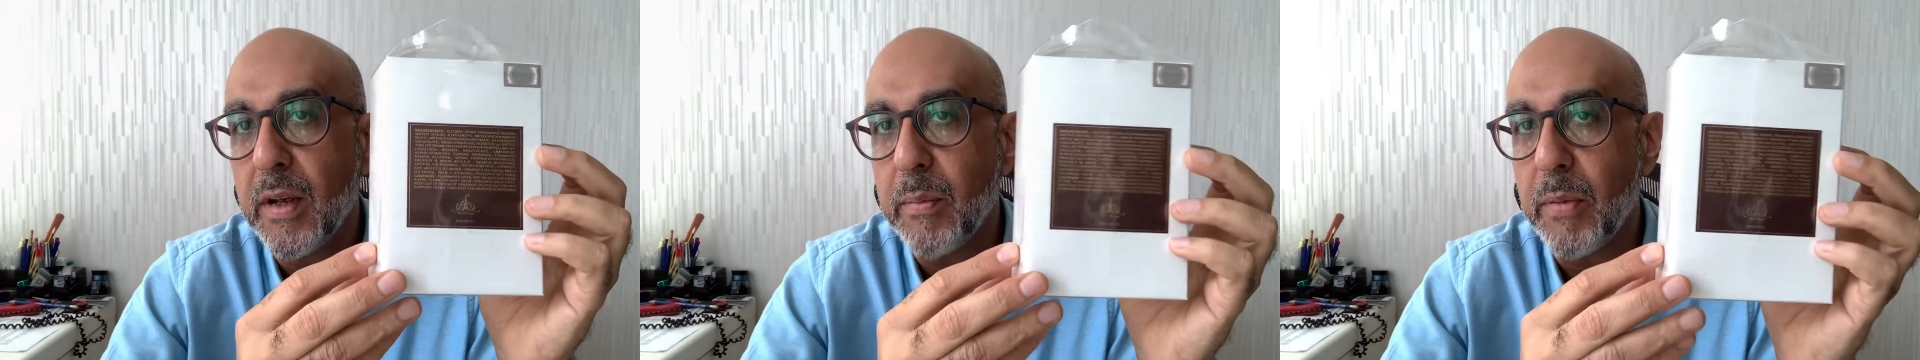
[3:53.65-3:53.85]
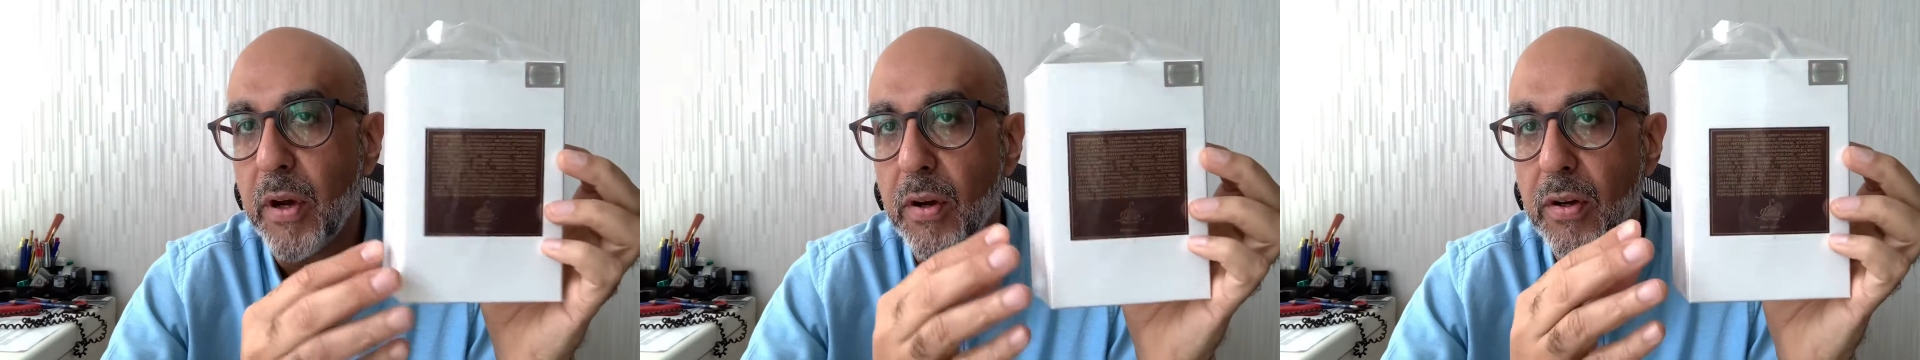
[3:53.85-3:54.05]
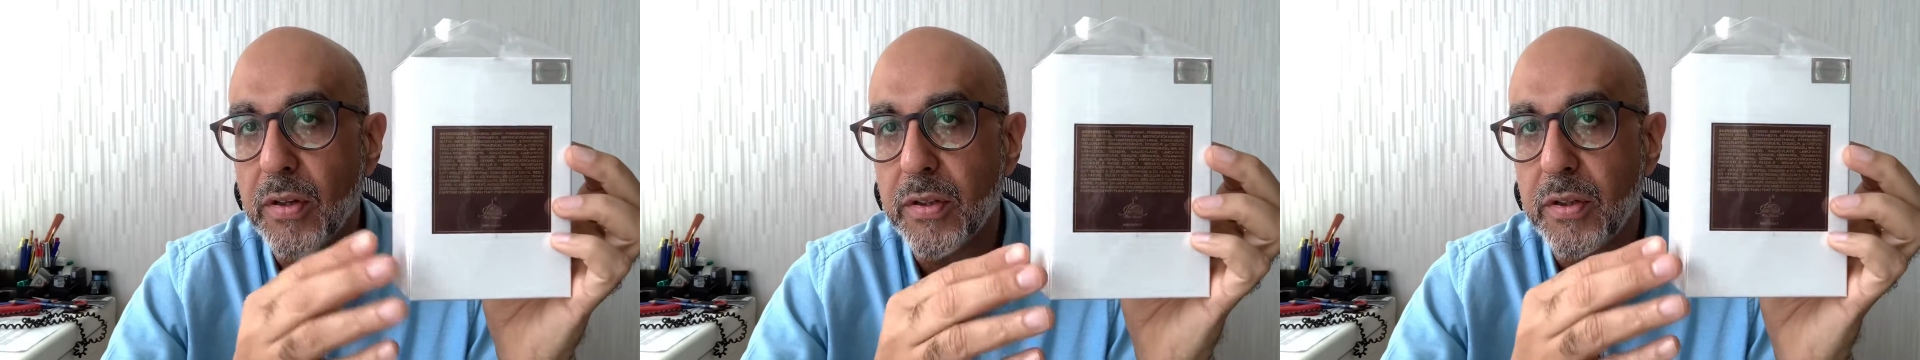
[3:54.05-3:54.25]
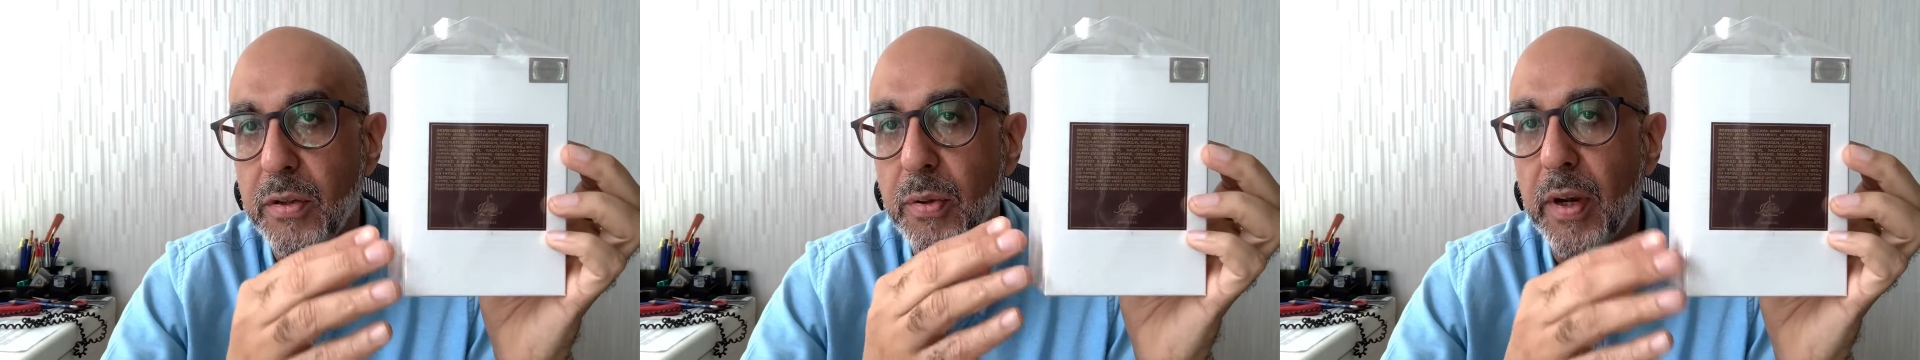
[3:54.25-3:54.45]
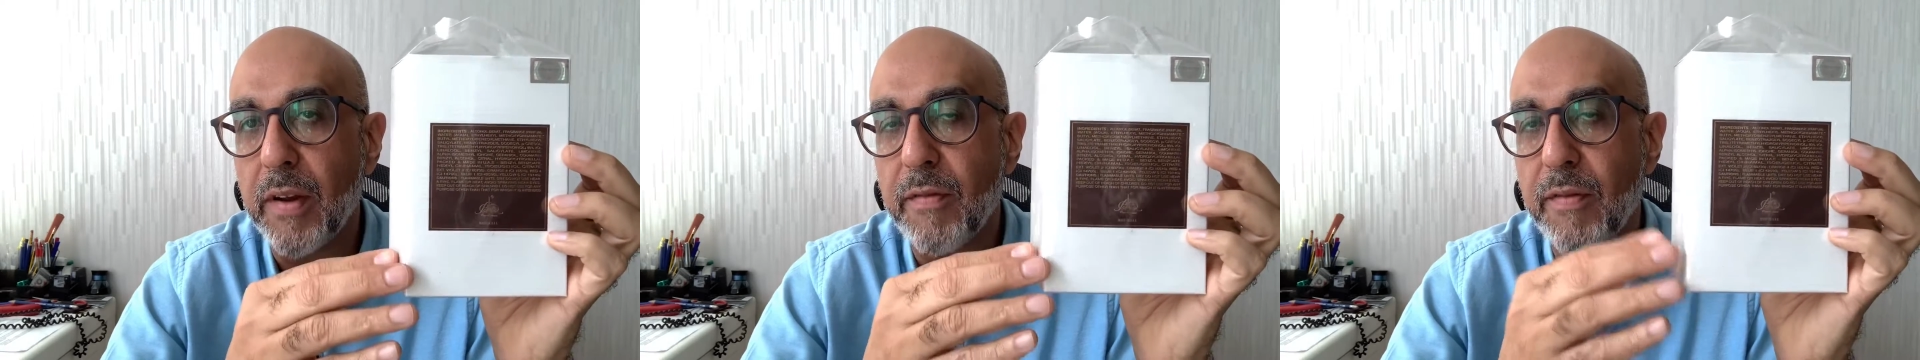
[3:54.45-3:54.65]
because
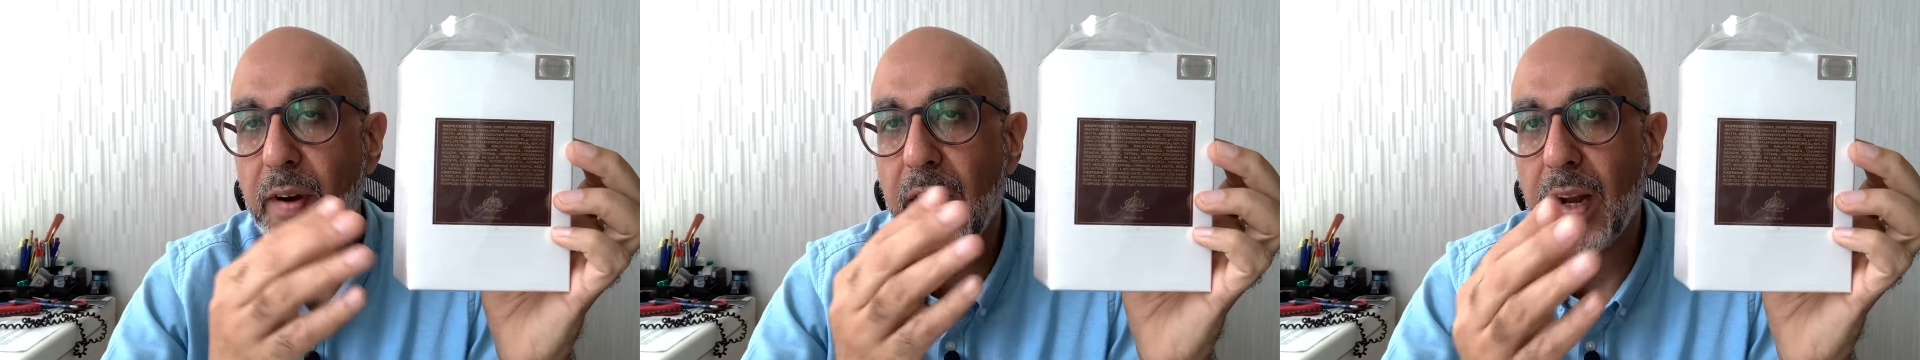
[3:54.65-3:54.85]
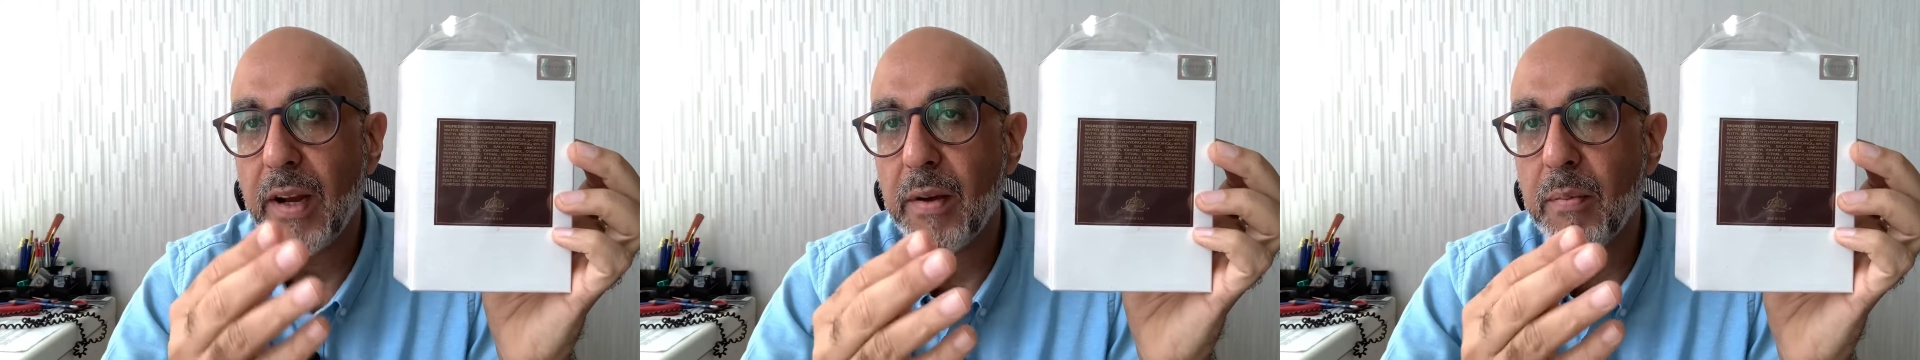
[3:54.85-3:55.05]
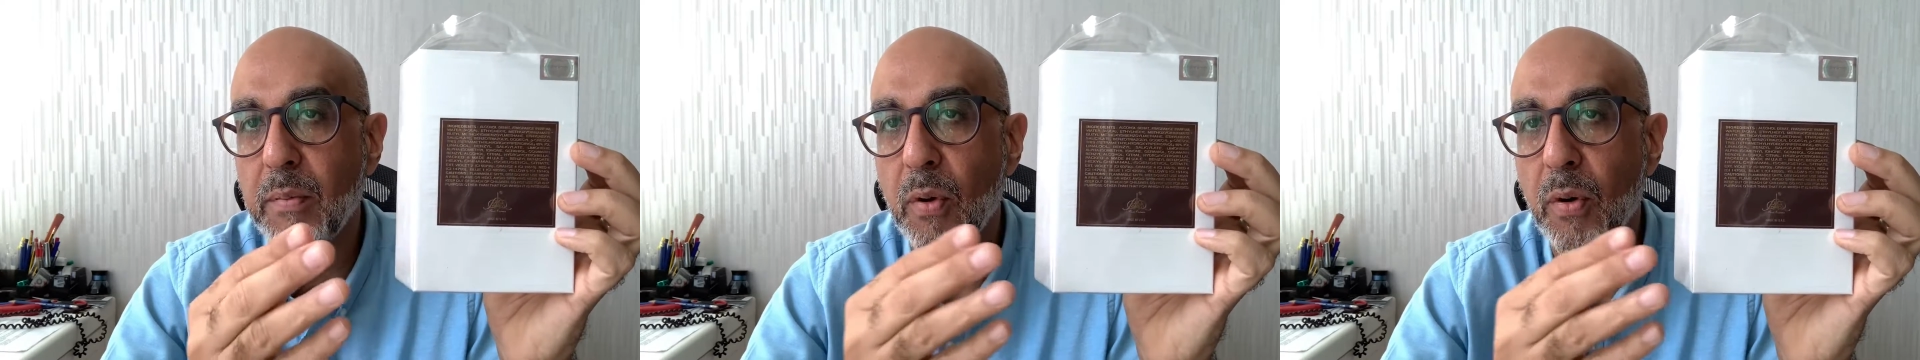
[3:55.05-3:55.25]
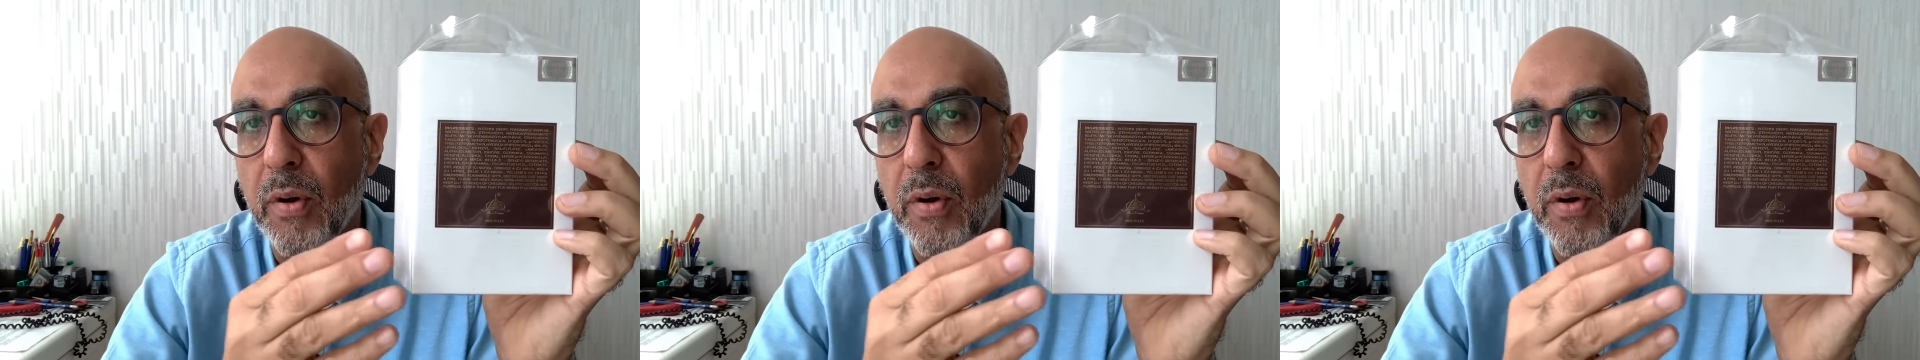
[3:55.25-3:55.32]
you can find